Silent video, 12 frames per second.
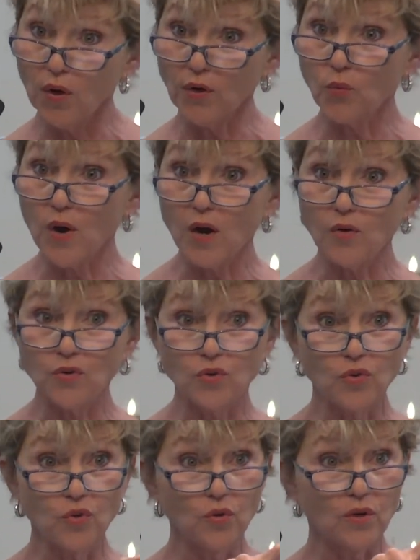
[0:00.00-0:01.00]
around
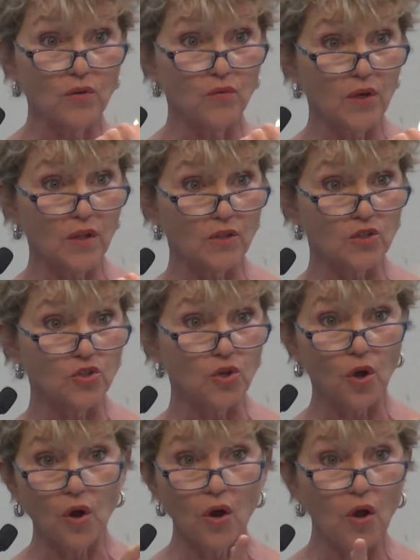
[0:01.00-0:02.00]
Unity Village to
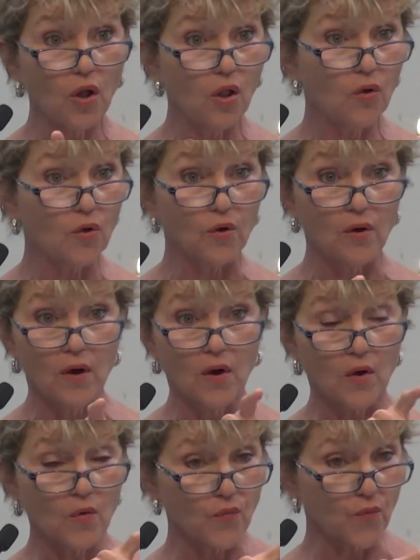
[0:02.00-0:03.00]
all her,
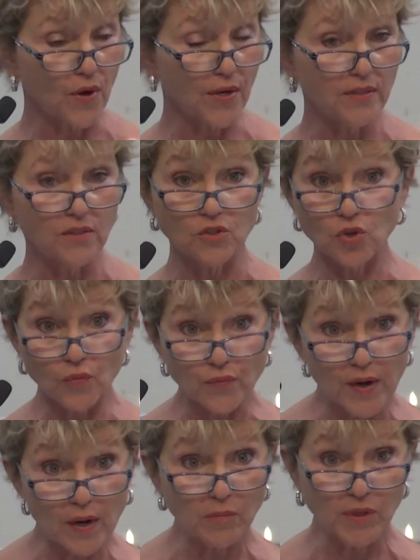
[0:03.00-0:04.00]
her friends, her
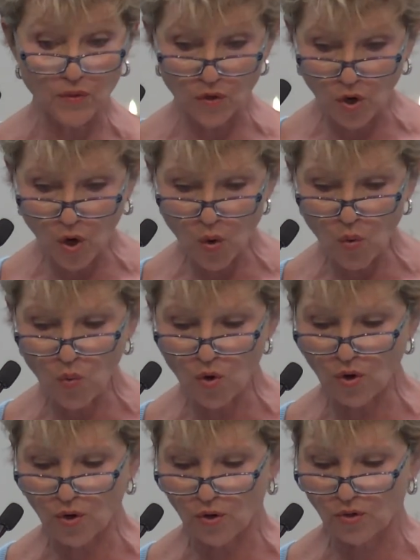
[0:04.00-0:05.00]
family, the co
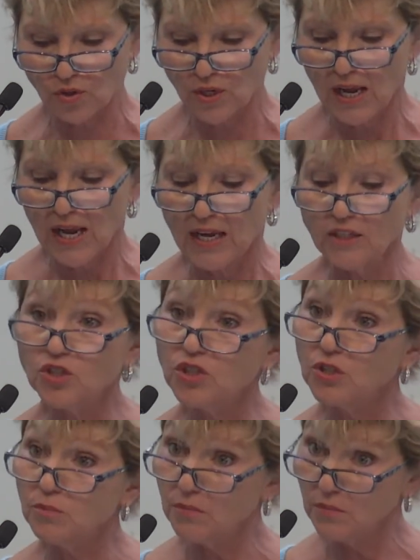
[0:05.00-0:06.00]
workers, and
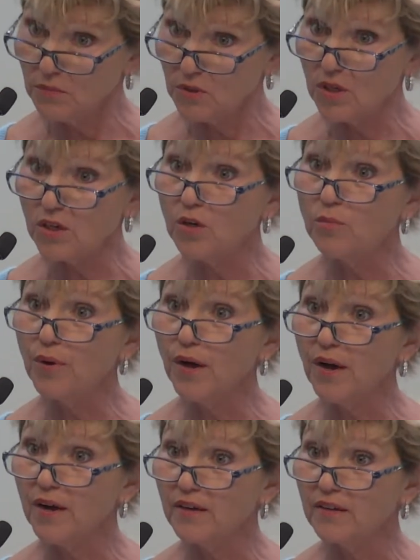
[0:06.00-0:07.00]
she said
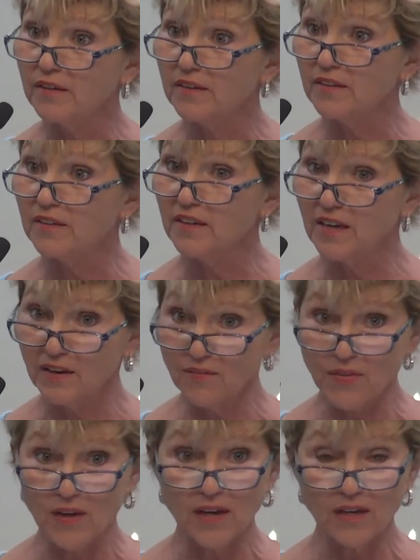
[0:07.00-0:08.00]
goodbye, gave
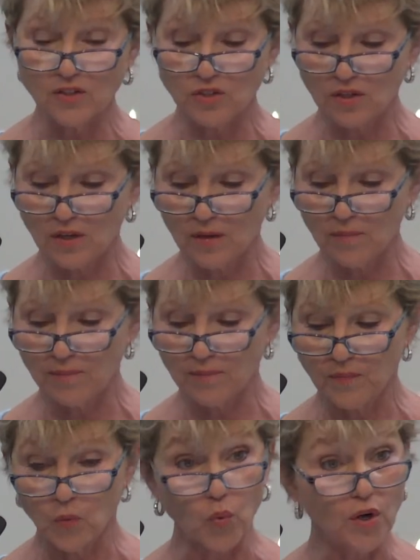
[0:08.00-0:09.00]
thanks to them,
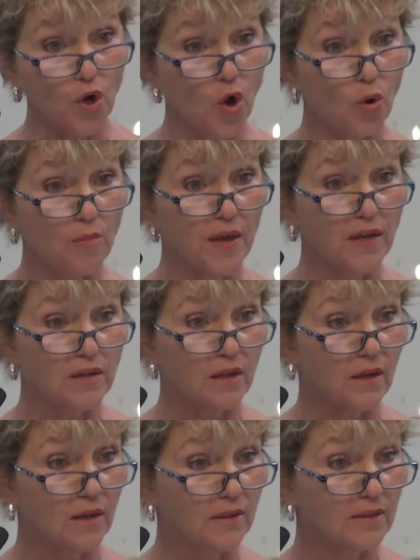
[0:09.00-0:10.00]
went home that
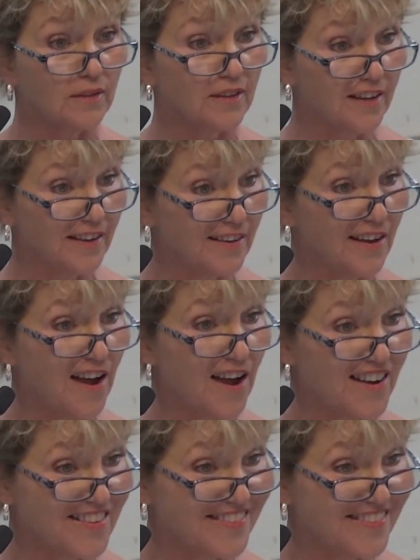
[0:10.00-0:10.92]
day, and died.